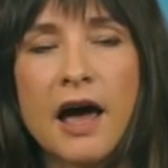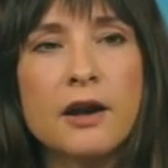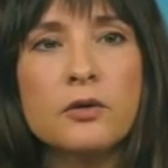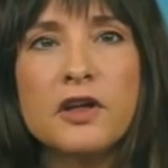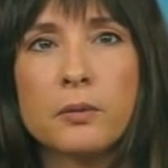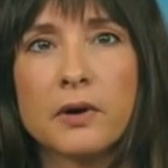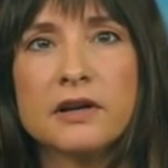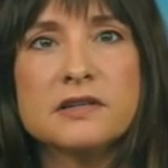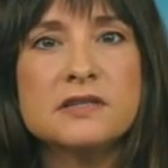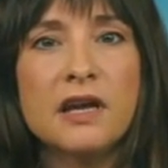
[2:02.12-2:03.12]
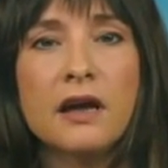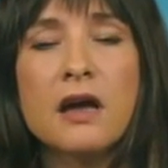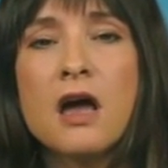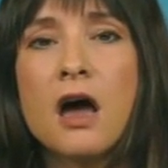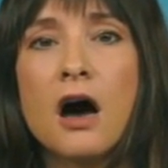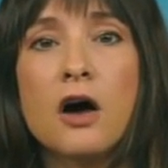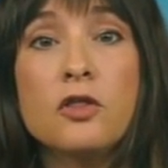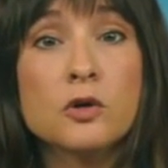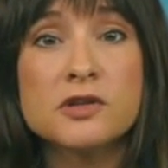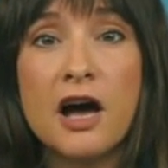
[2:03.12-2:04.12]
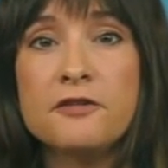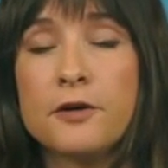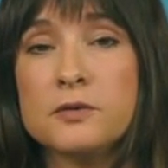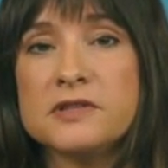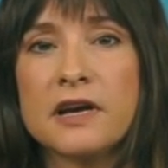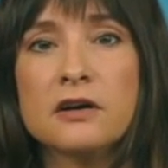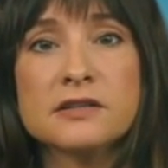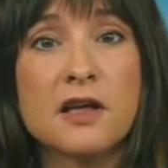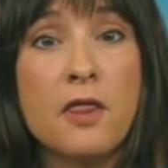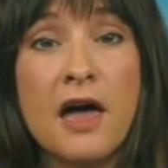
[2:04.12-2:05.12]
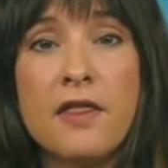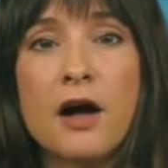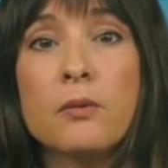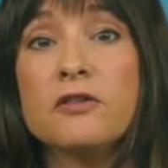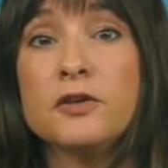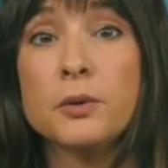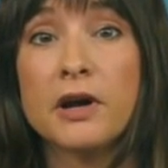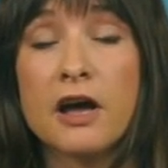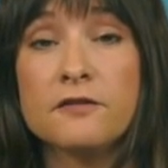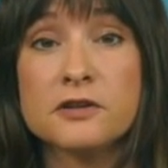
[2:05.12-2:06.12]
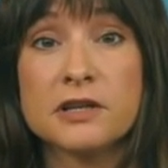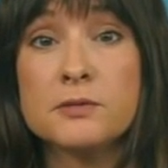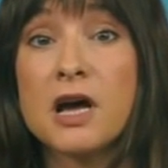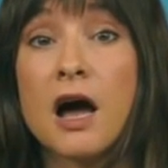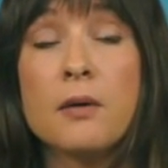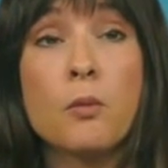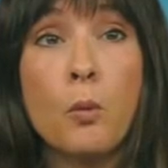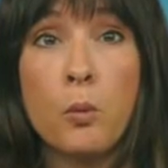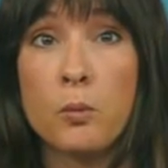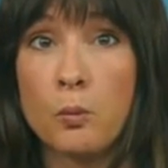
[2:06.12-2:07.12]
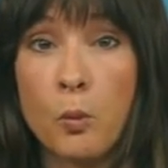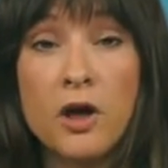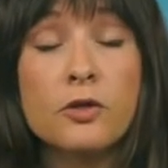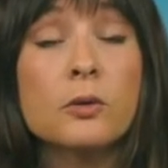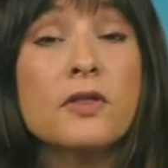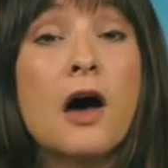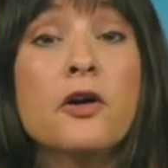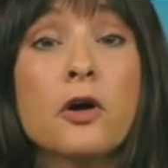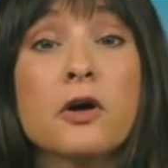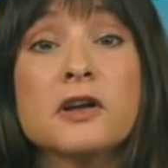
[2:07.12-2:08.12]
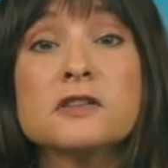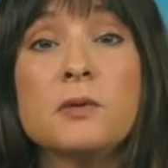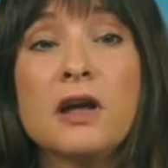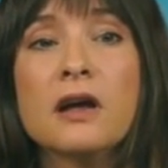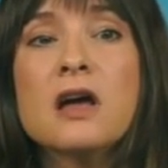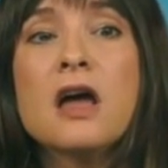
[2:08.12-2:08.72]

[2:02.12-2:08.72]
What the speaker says: I don't think we're going to see those iPhone sales and that revenue again for some time, with or without an earnings beat.